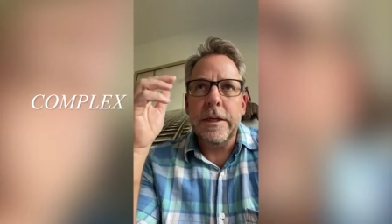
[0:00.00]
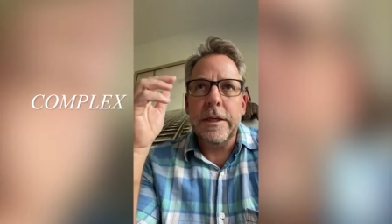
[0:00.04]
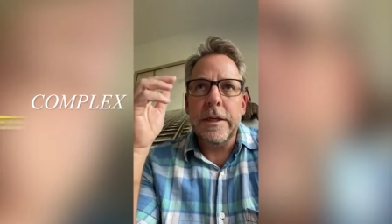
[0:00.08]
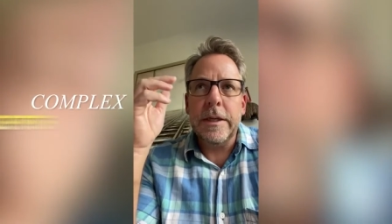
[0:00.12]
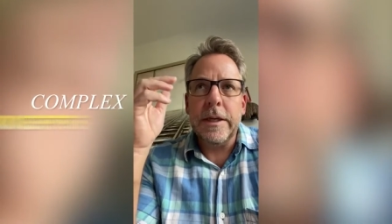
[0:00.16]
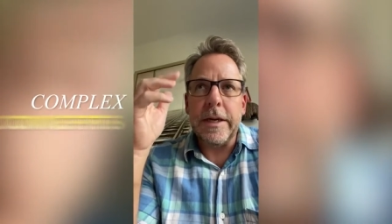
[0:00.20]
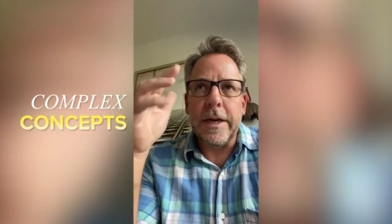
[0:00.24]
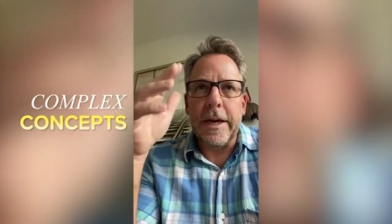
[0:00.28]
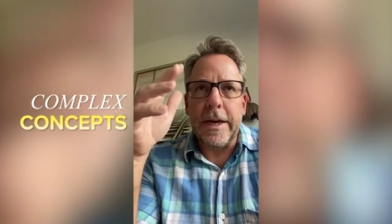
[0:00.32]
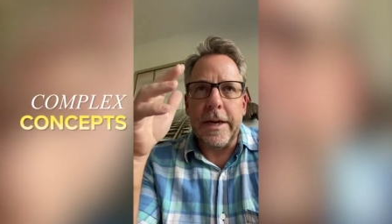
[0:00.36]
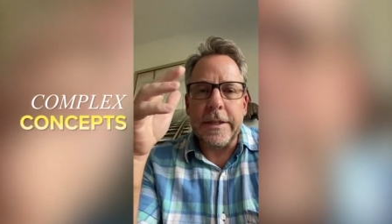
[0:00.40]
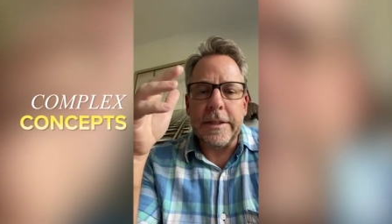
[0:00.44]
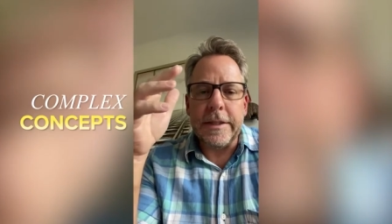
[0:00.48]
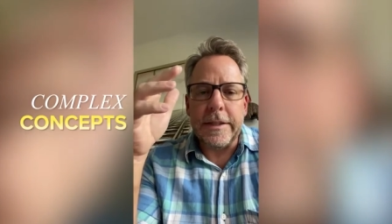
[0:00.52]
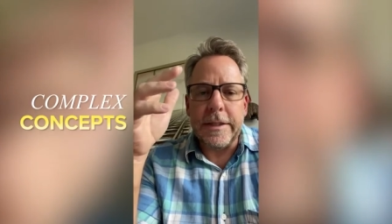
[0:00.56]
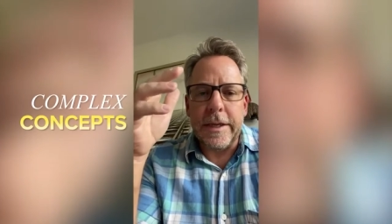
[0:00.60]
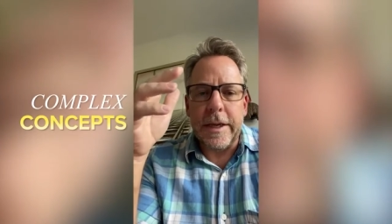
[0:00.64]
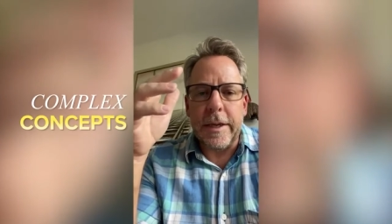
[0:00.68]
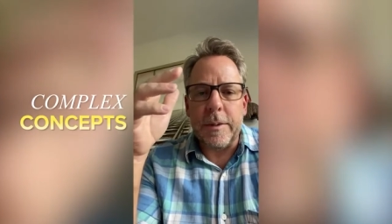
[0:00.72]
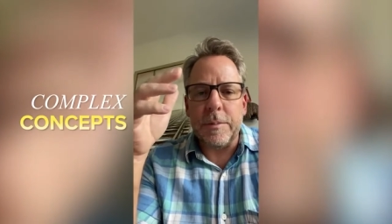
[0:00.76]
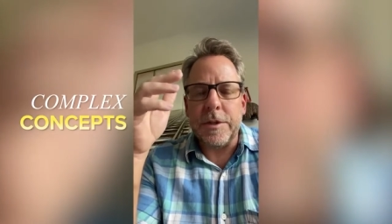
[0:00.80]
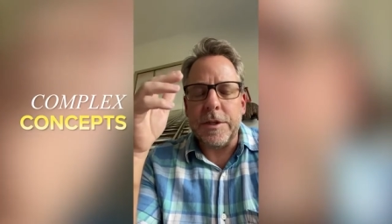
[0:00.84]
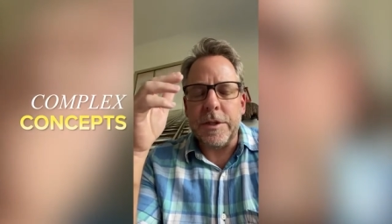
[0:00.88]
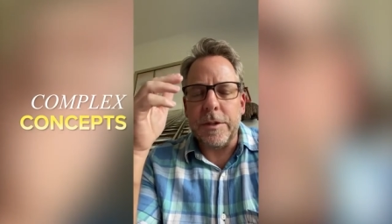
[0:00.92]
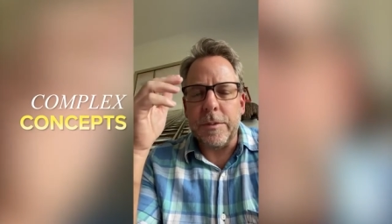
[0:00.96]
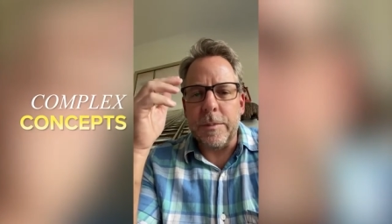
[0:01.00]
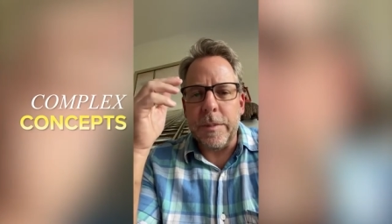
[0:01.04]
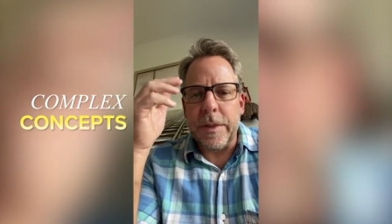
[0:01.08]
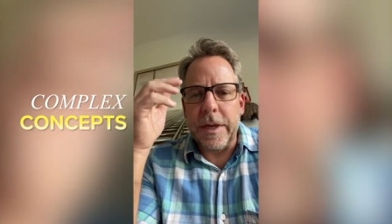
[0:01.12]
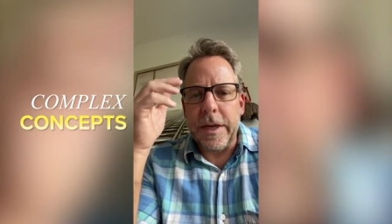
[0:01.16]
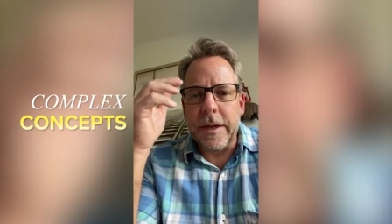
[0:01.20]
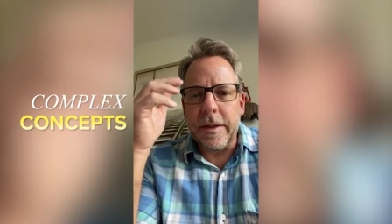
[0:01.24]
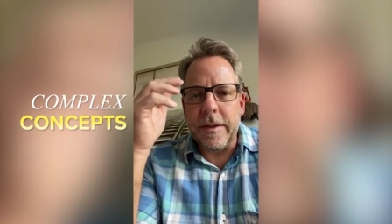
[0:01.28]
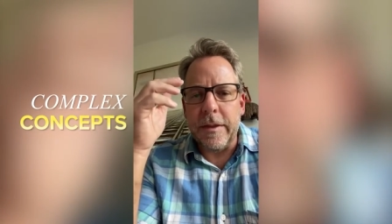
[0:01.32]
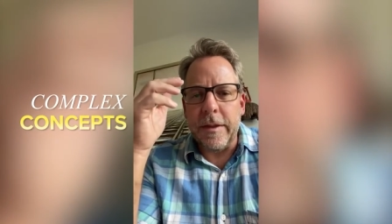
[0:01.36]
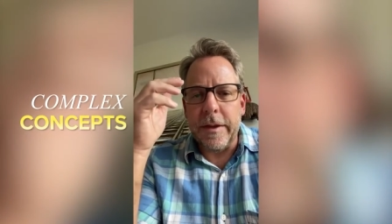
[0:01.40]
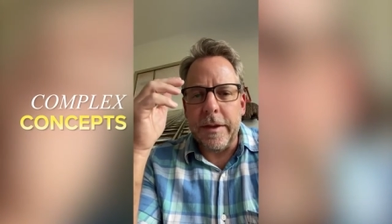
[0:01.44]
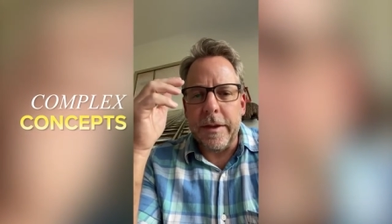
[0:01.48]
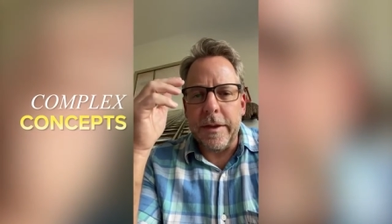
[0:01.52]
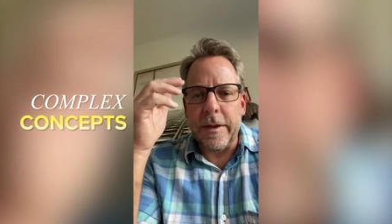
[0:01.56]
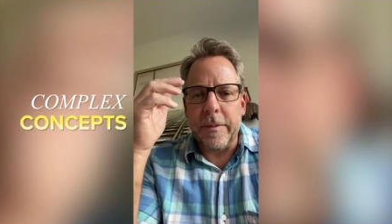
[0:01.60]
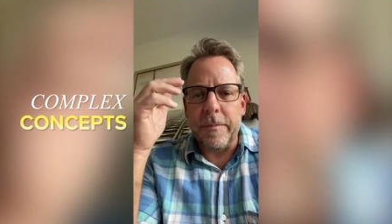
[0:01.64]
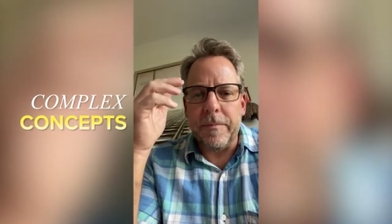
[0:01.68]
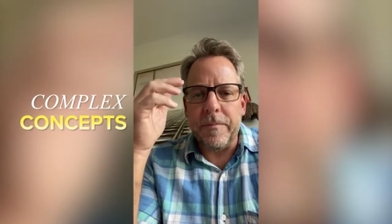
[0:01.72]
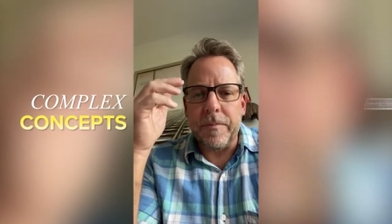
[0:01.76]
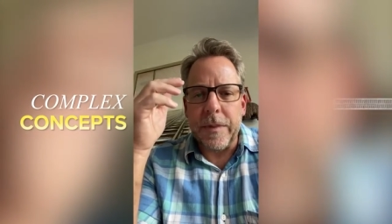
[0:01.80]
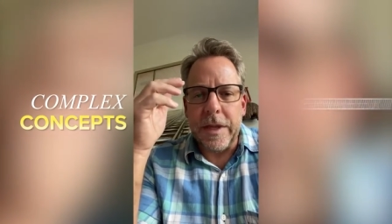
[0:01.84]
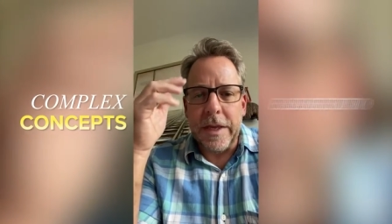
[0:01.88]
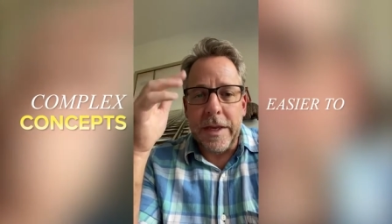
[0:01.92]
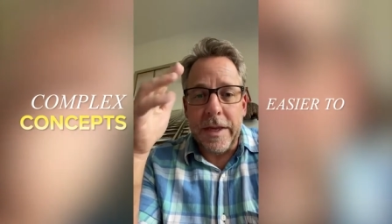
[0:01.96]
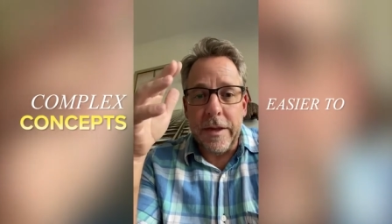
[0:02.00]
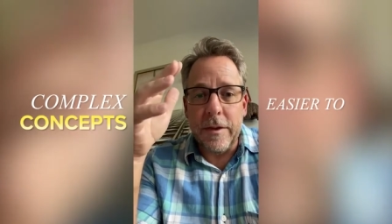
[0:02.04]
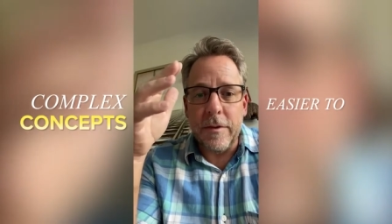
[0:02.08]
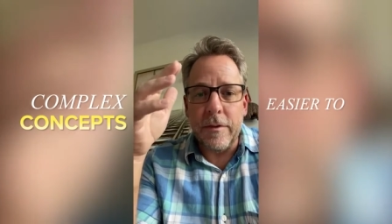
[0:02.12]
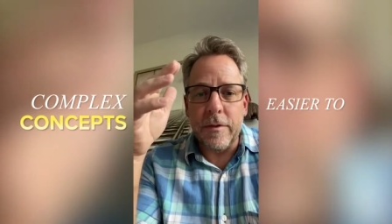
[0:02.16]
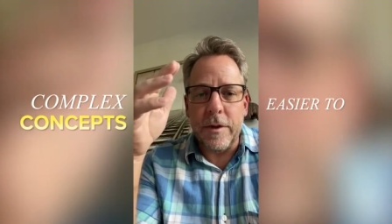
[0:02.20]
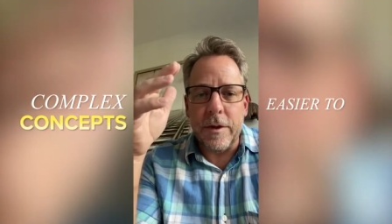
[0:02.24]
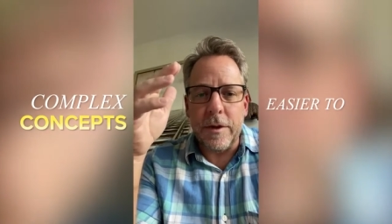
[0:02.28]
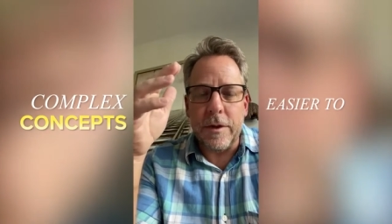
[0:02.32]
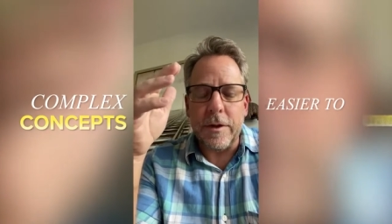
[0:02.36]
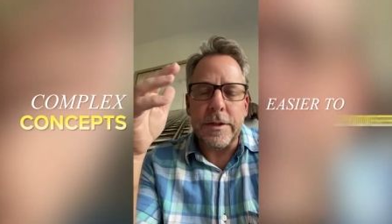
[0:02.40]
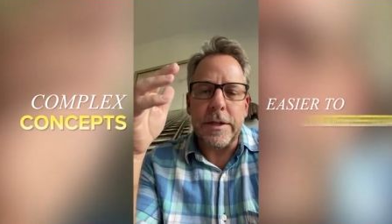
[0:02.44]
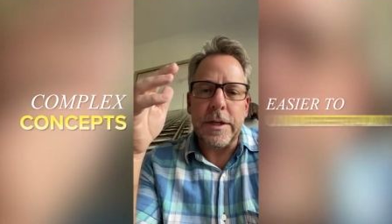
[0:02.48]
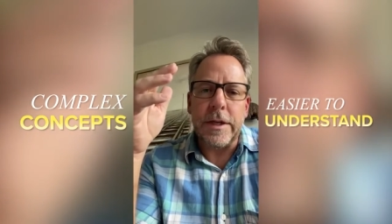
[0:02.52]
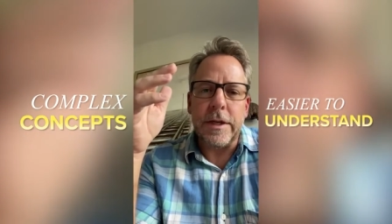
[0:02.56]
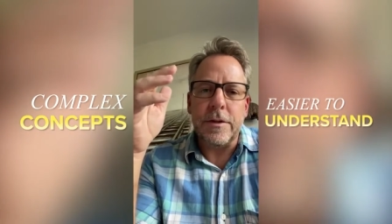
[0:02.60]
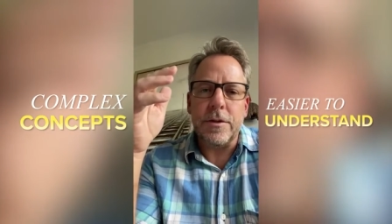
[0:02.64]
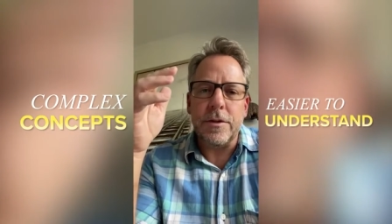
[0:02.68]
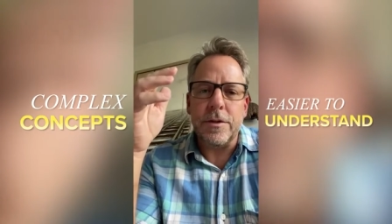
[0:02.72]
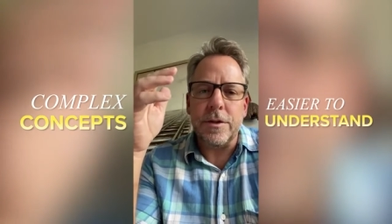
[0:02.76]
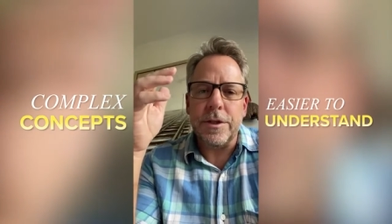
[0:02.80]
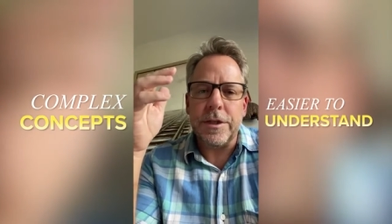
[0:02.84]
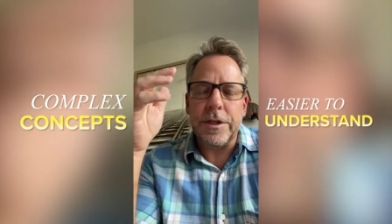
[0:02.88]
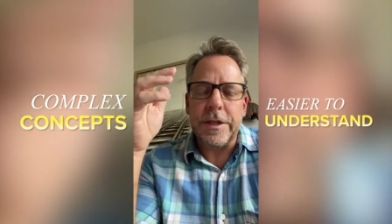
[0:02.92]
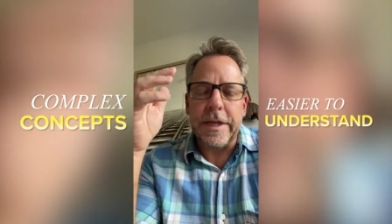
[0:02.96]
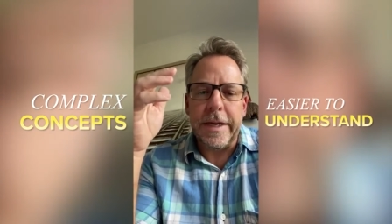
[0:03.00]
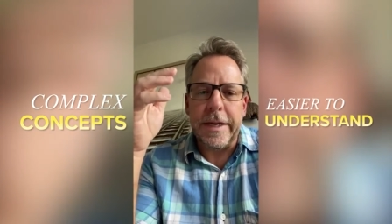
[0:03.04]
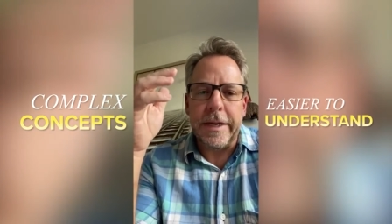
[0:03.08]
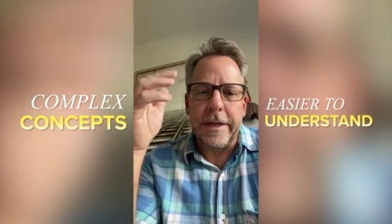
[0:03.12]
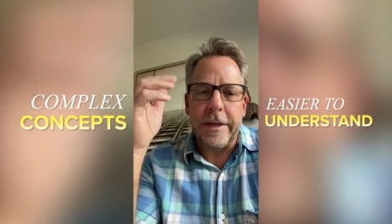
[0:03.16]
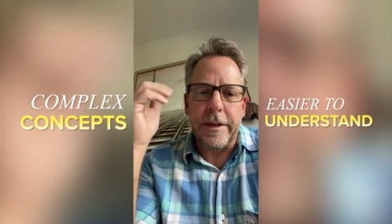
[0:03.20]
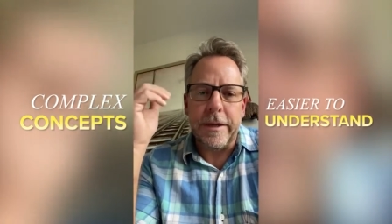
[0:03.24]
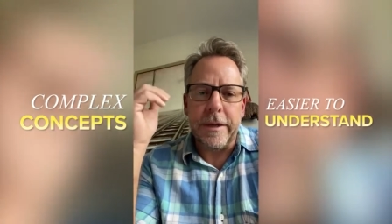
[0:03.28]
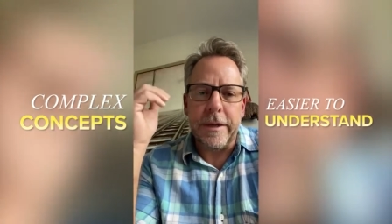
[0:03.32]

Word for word: concepts and made them easier to understand.